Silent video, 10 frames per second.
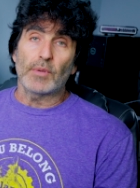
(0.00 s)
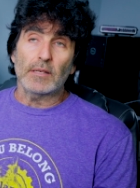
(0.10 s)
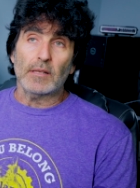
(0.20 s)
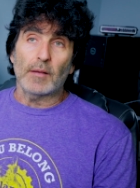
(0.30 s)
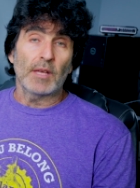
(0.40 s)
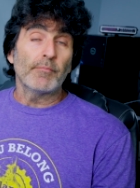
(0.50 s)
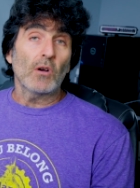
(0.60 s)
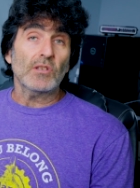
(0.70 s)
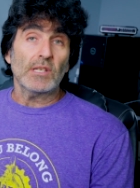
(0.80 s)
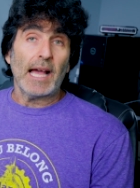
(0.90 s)
But um, in
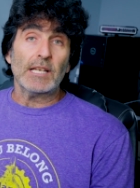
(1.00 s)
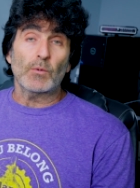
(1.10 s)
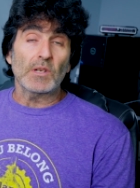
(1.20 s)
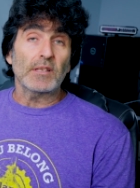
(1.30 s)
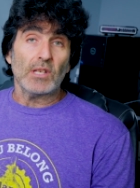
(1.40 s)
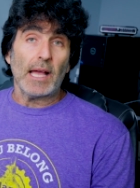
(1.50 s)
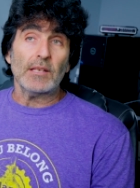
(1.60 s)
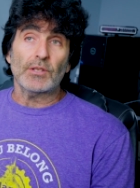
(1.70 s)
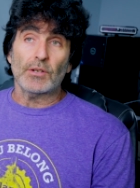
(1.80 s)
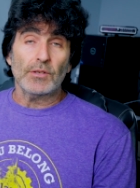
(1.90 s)
most natural
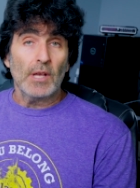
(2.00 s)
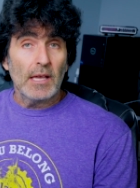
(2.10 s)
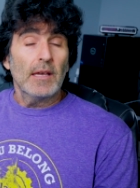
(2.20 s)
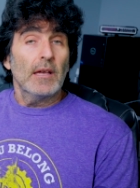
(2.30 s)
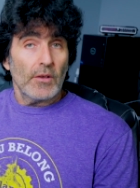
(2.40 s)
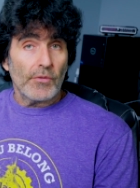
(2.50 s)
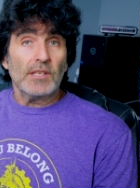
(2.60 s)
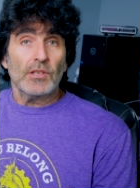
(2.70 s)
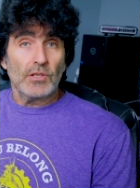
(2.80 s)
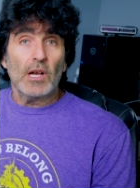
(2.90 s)
disasters,
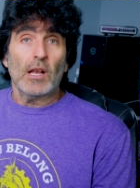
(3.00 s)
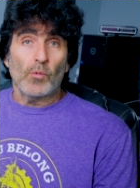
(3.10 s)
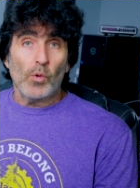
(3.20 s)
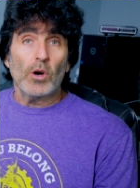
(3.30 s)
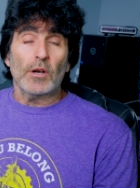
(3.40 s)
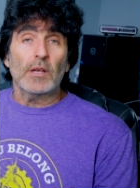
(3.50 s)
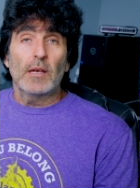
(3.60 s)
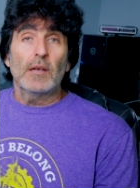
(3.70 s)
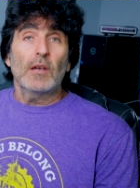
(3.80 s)
this is going to work.